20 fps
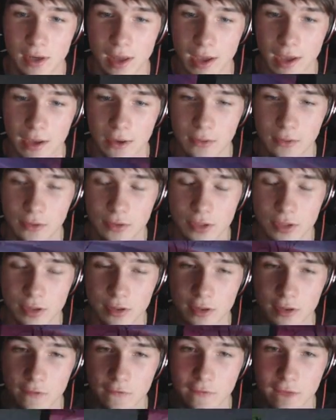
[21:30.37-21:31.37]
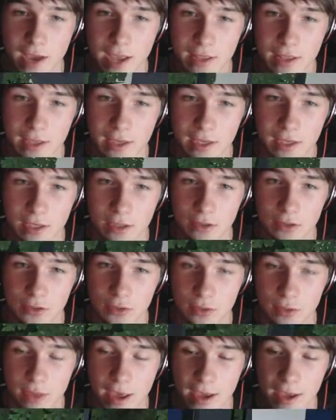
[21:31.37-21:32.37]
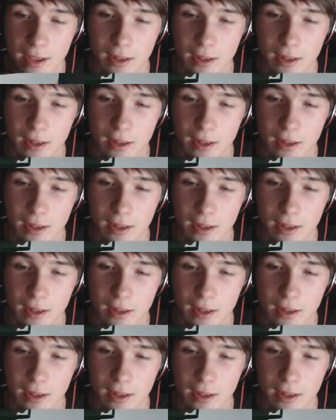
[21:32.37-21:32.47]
Like also the fact that he used all that